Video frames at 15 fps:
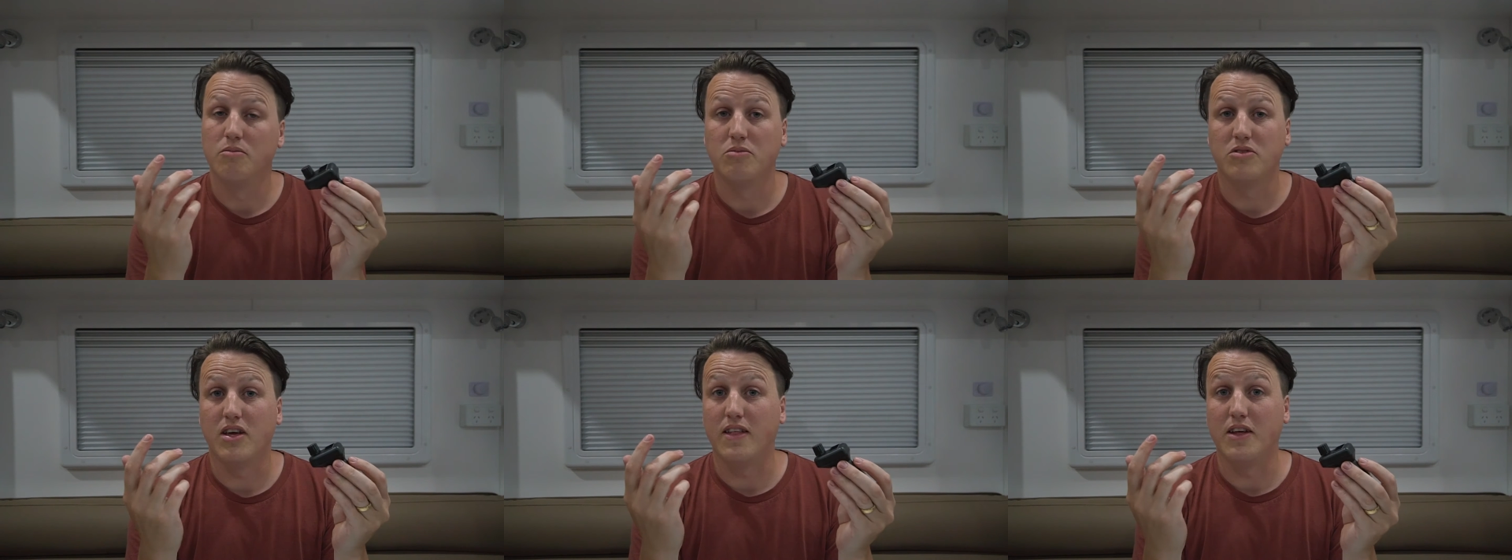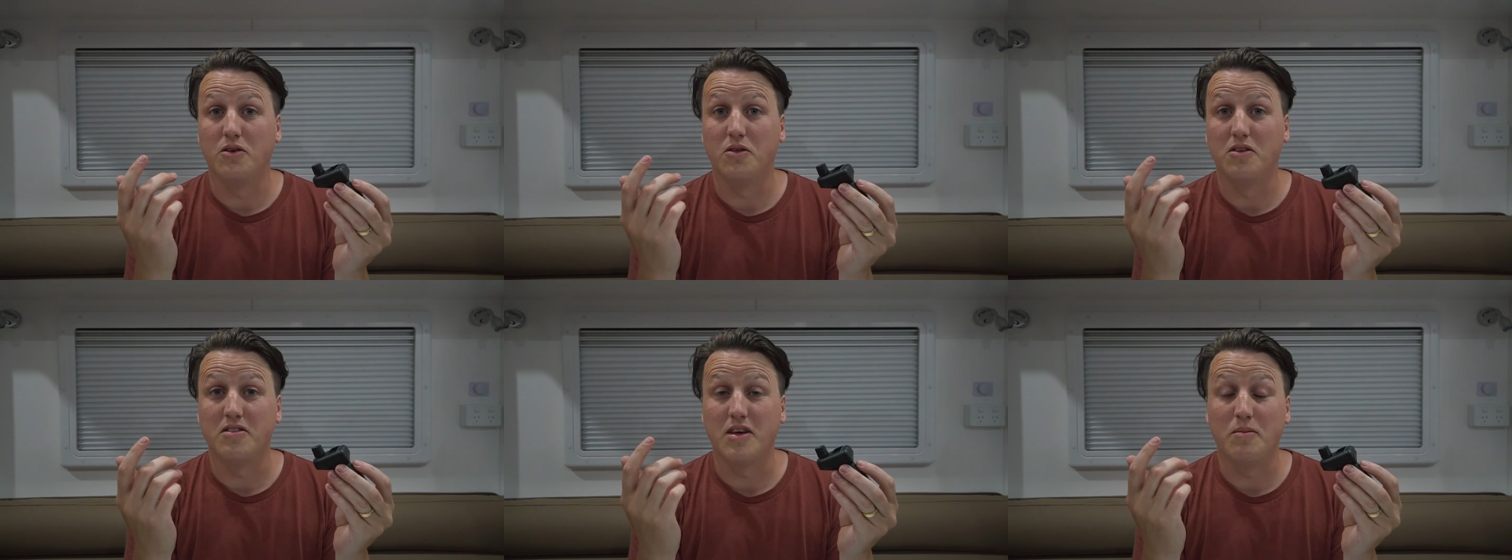say they
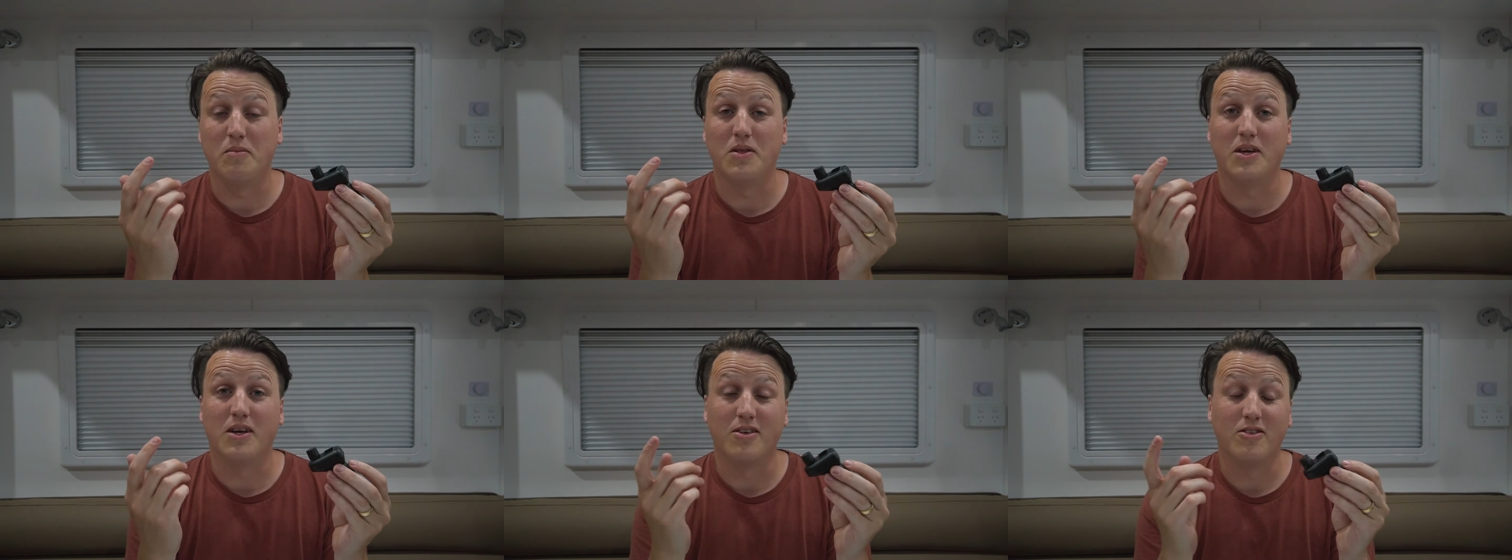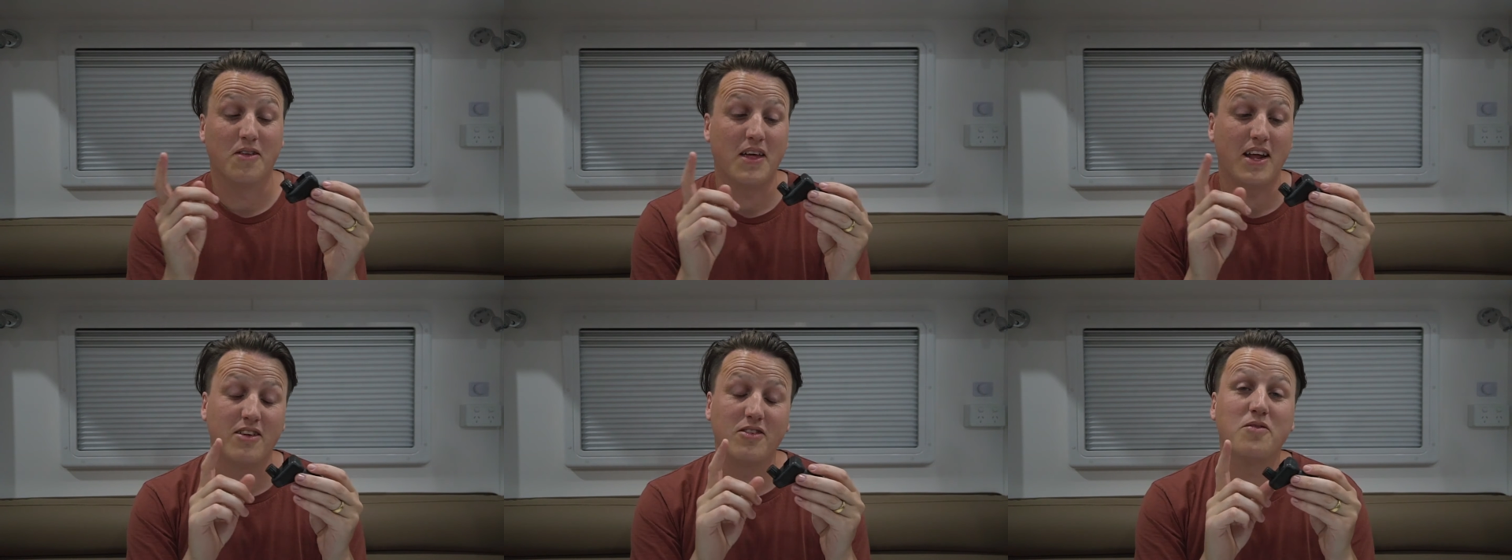do the same thing. So
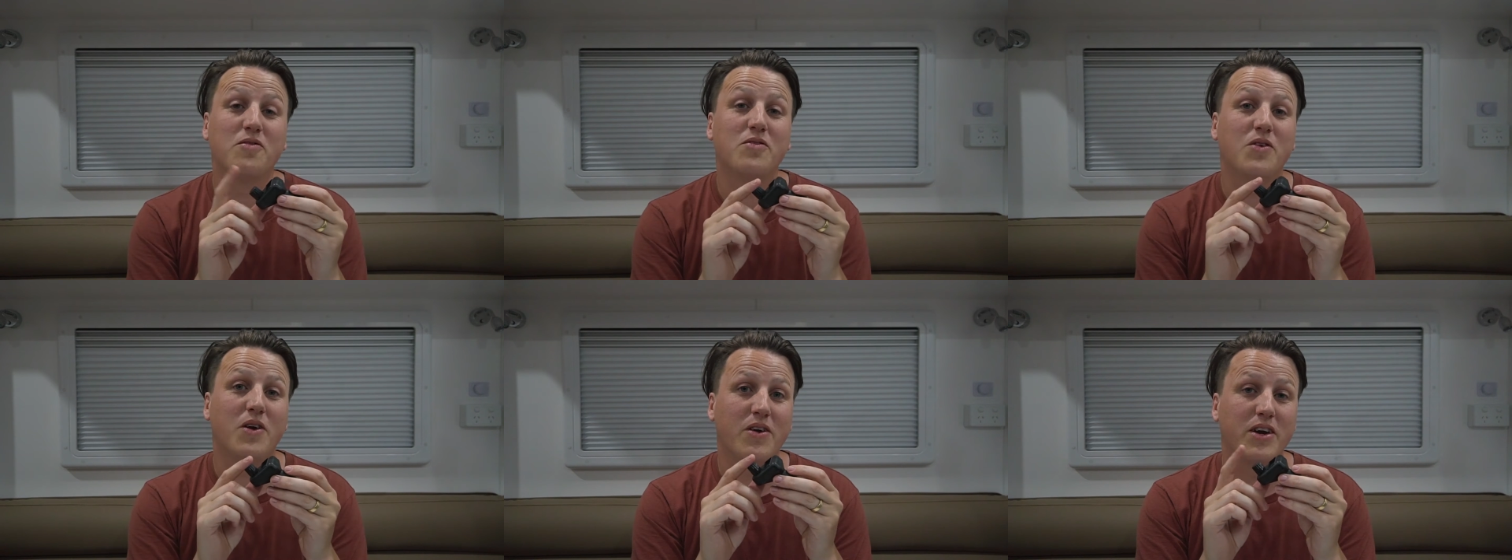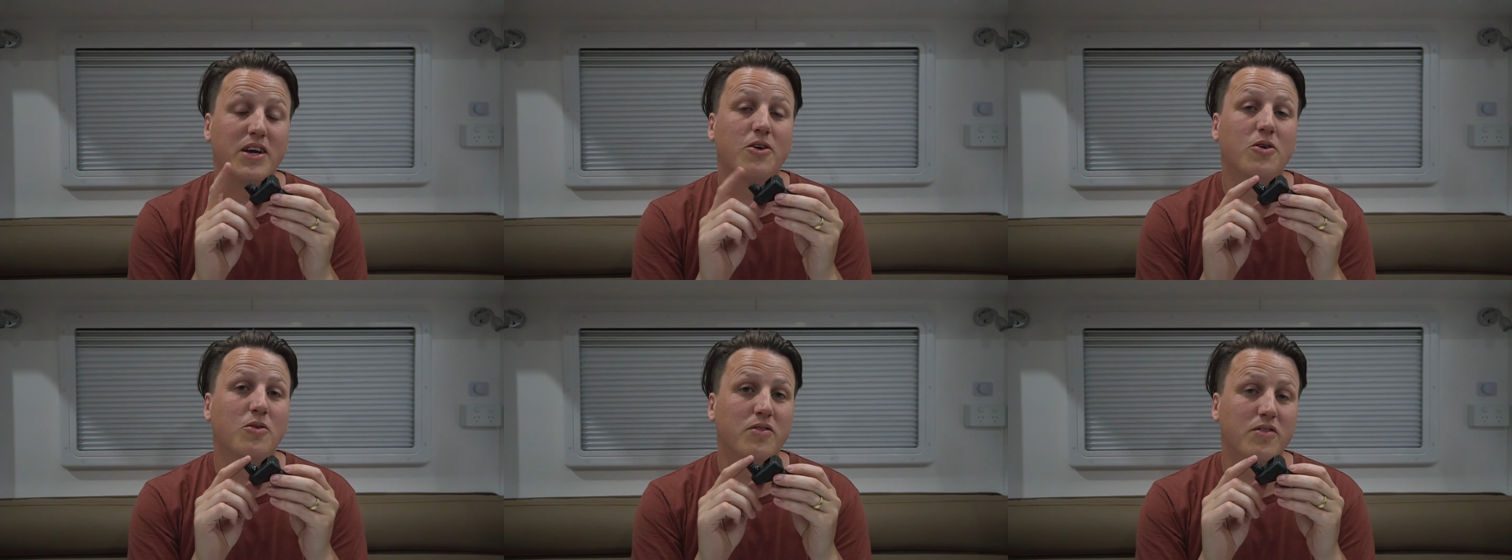that is a very
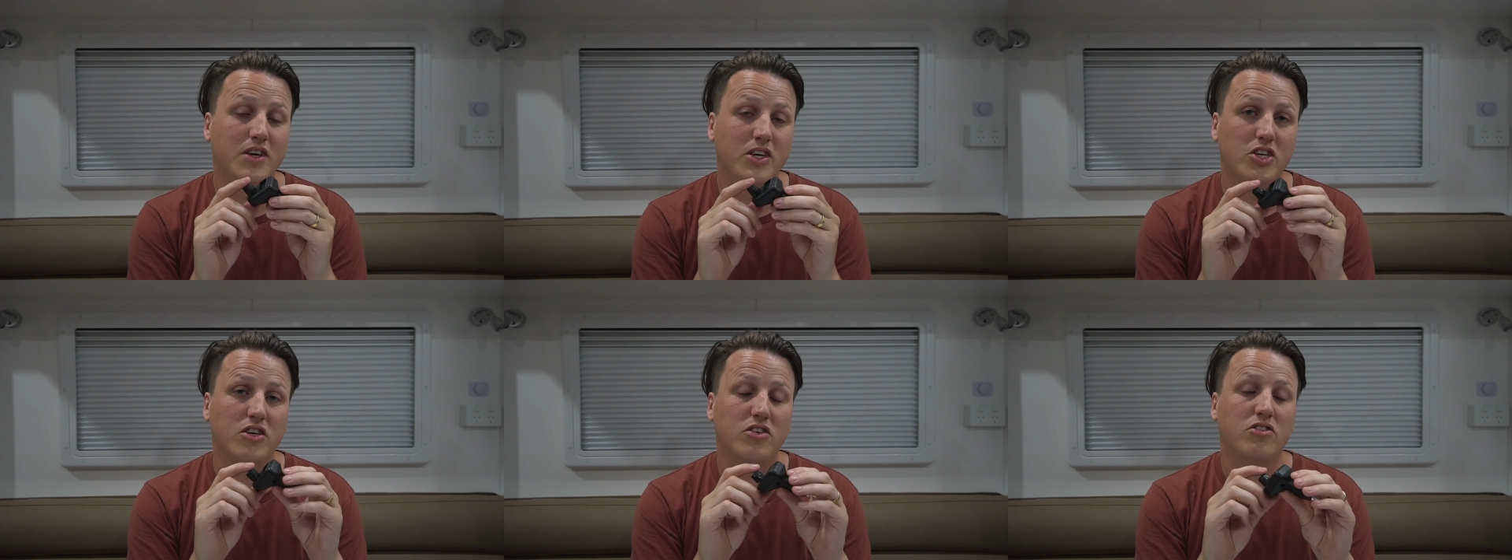cool feature.